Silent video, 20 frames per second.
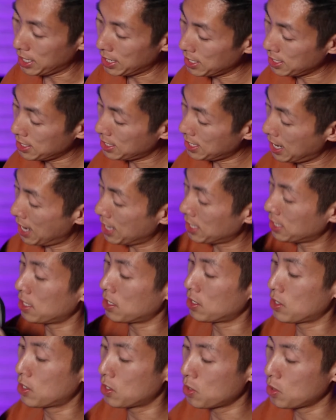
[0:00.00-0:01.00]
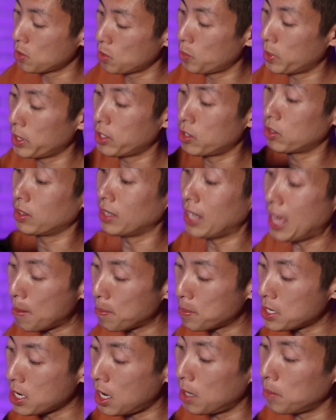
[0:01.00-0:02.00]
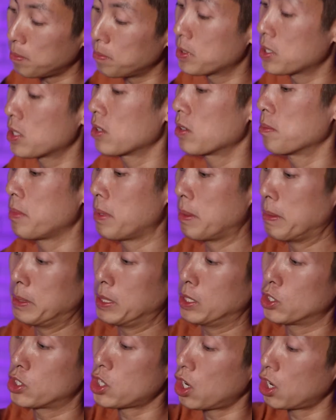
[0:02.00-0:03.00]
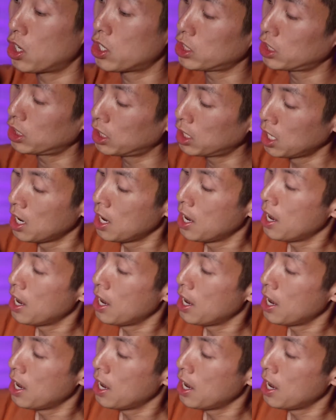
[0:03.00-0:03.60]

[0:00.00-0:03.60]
easy access to with your laptop, so maybe your charger.